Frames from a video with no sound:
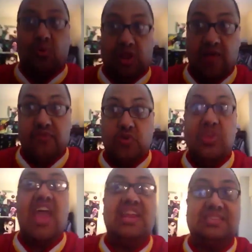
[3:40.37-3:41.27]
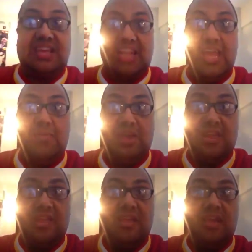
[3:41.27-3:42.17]
don't love you, yet he's
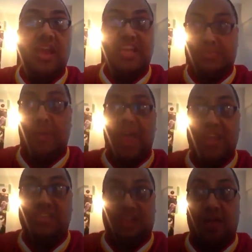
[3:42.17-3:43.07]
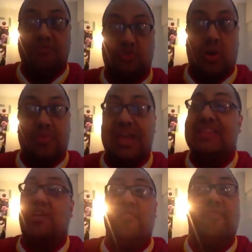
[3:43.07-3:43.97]
claiming Hispanics love Trump.
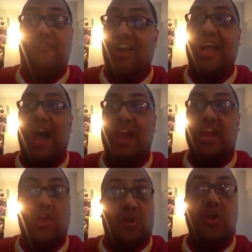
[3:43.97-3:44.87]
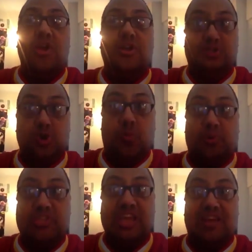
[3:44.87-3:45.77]
Get the fuck out of here. 2%
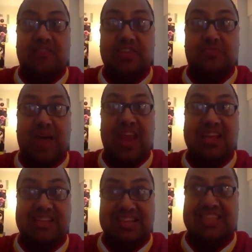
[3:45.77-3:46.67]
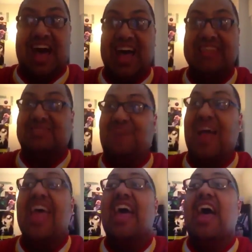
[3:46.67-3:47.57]
of Hispanics is not
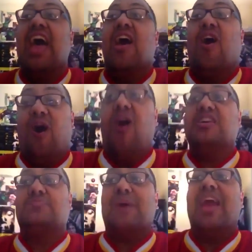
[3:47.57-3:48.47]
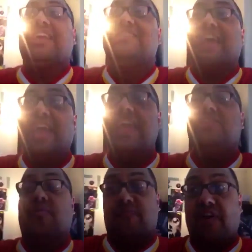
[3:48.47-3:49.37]
Hispanic. All Hispanics
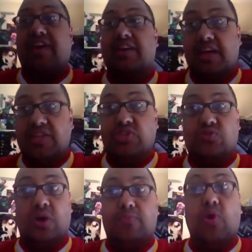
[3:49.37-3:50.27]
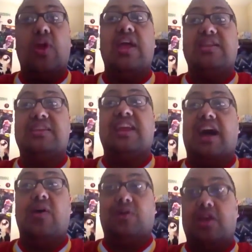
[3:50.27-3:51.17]
hate your fucking guts, Trump. You're in
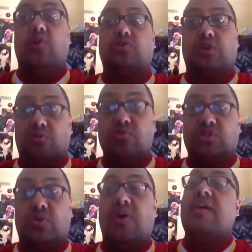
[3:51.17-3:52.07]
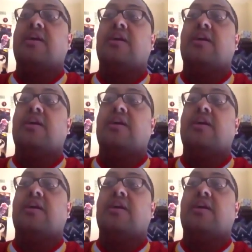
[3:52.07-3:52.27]
denial and you're delusional.